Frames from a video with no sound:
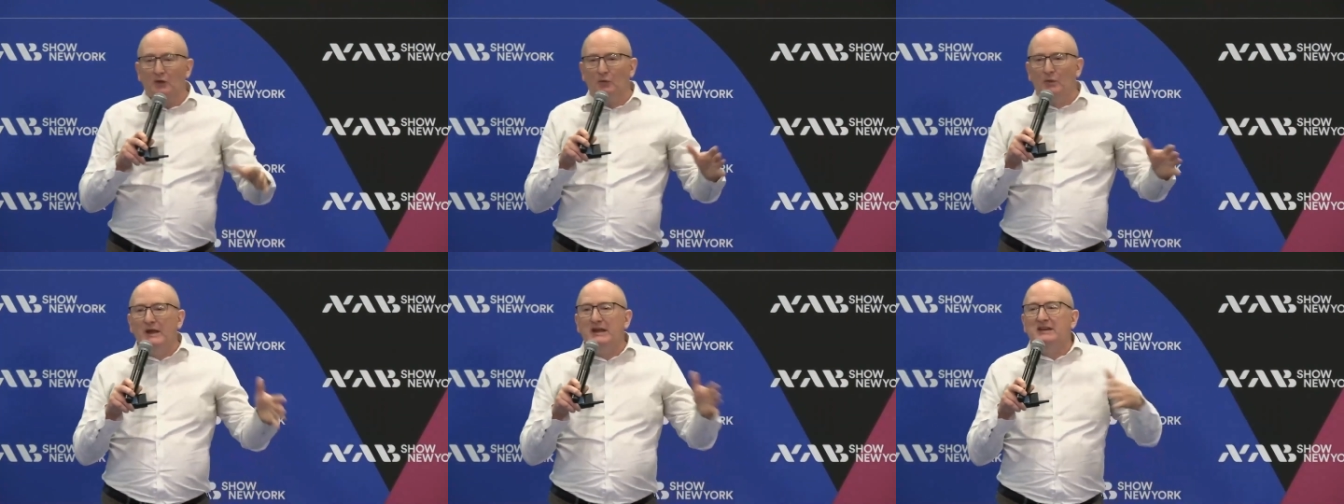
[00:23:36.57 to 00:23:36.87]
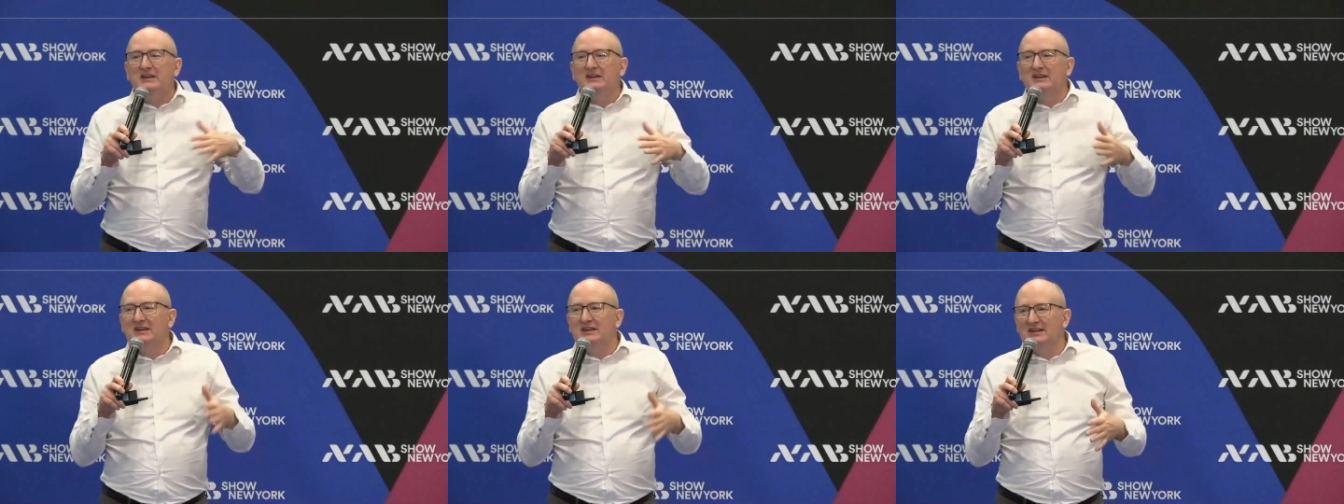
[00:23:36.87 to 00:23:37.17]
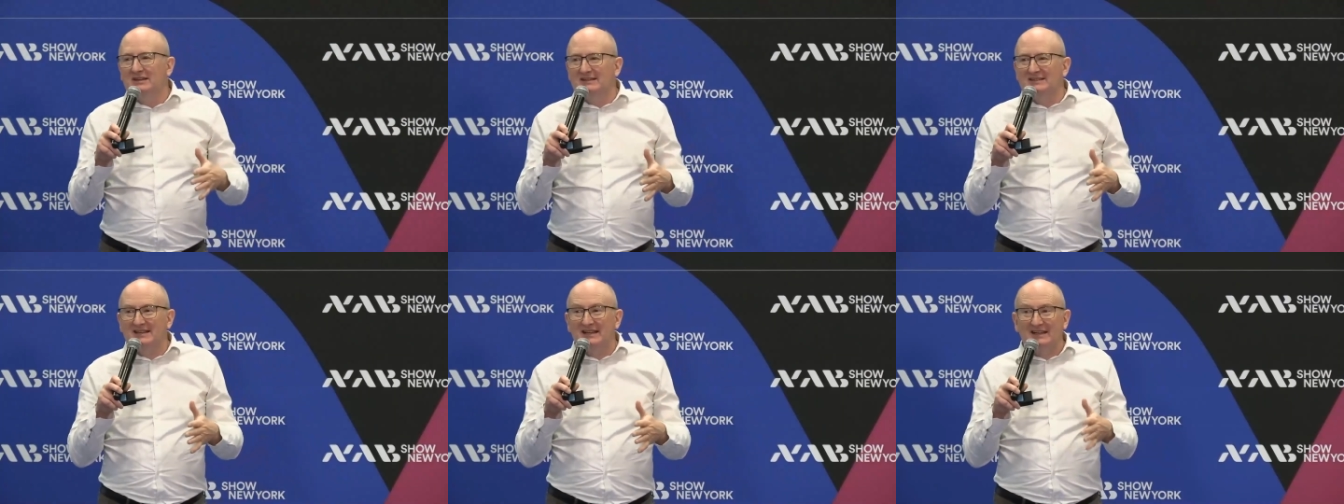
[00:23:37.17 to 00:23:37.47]
we can
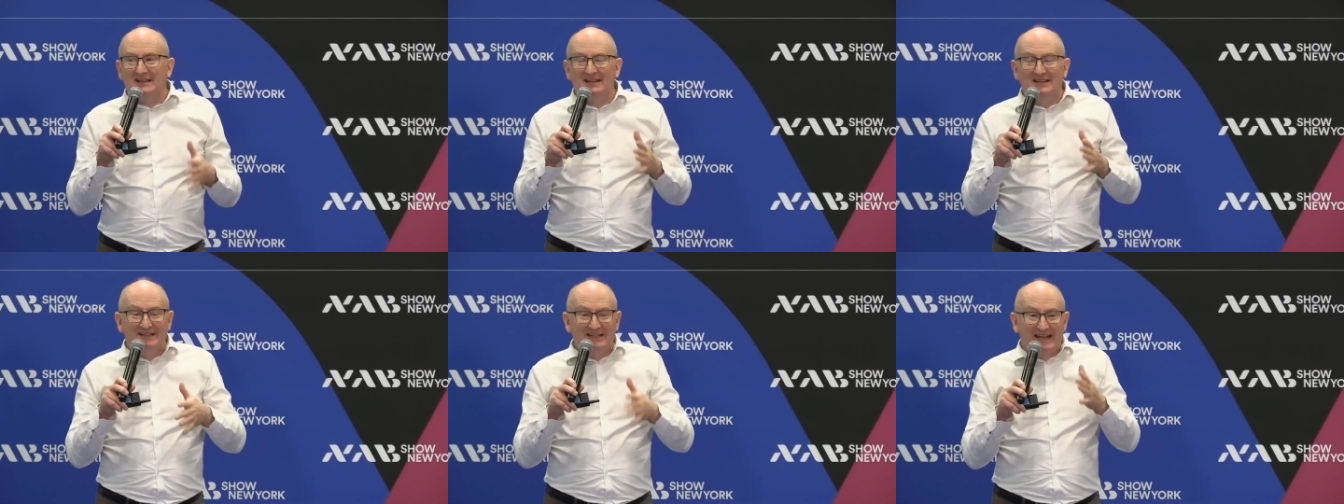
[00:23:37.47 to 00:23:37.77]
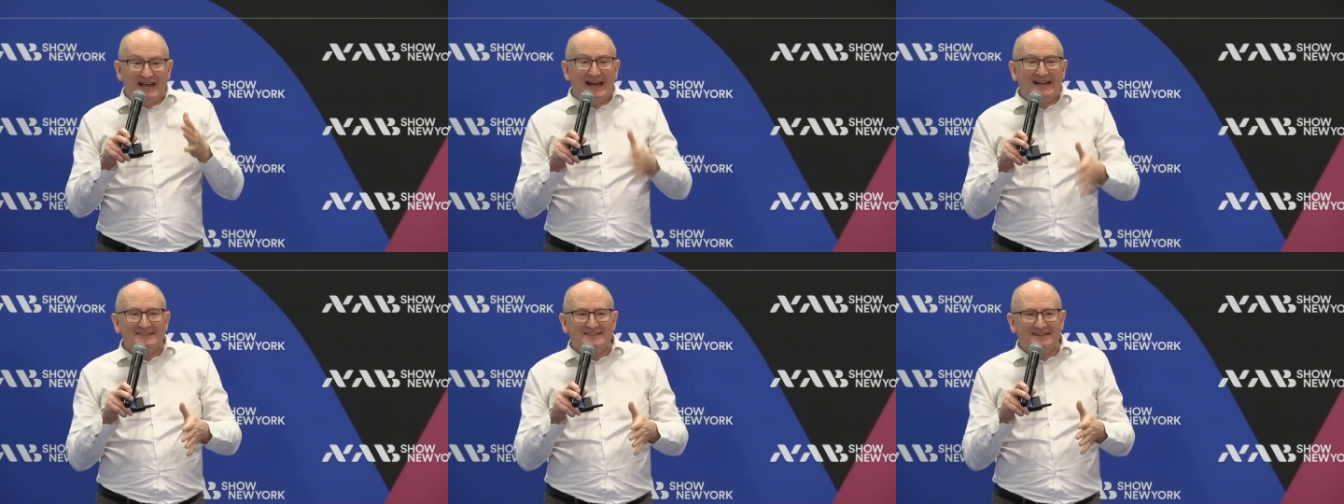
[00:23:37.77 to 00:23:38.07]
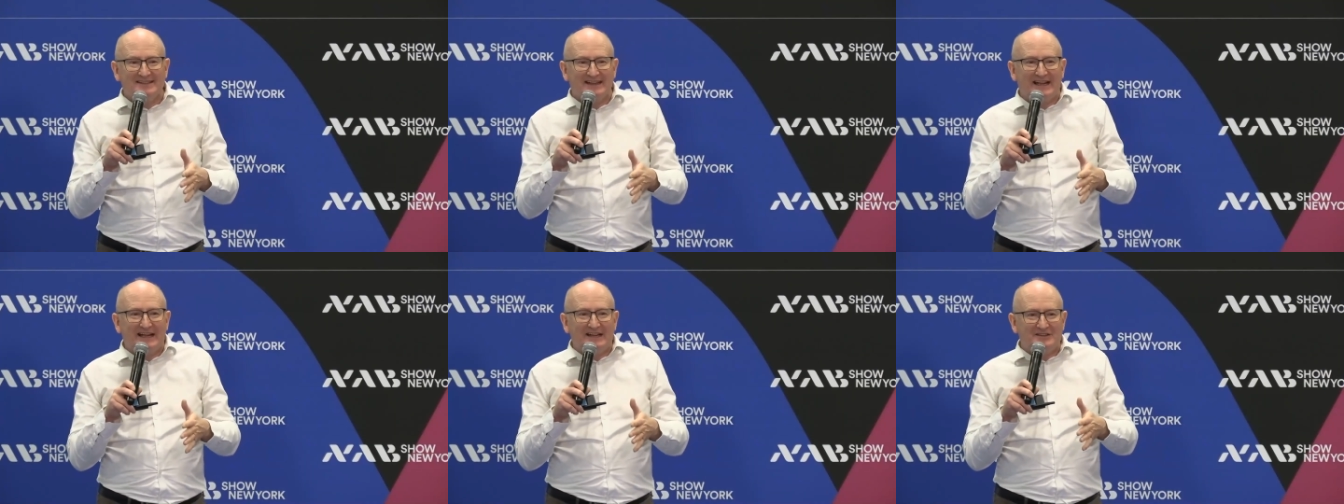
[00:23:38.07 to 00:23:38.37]

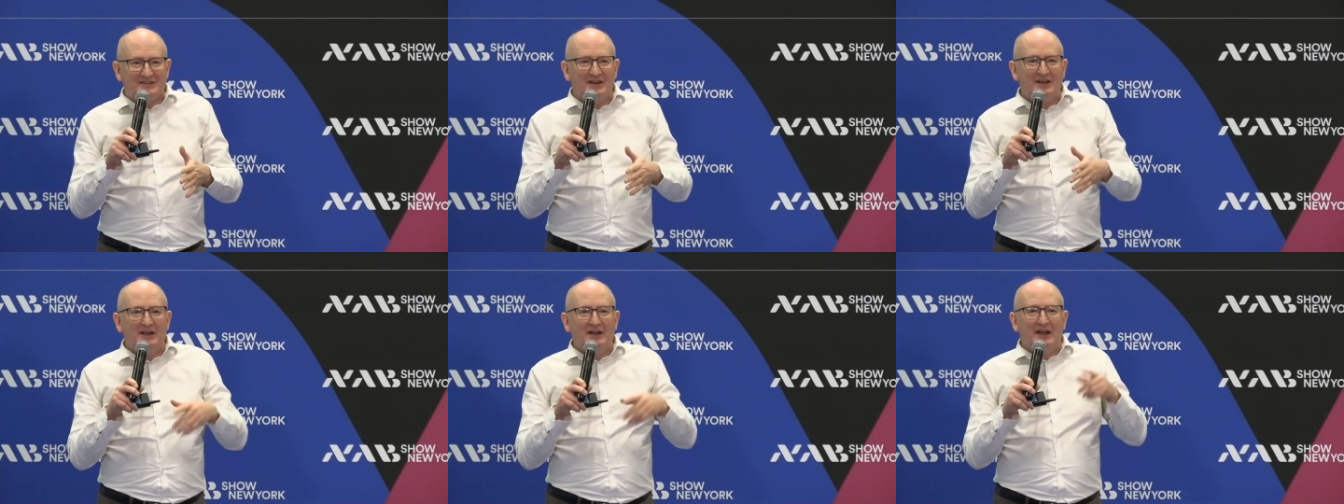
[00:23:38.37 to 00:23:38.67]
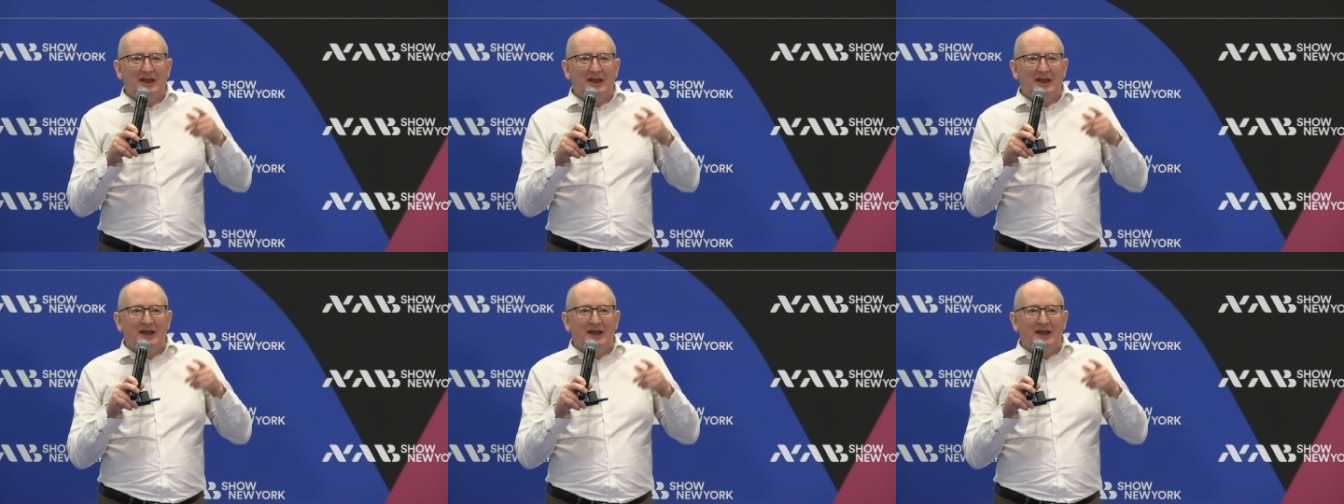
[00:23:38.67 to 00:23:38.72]
concatenate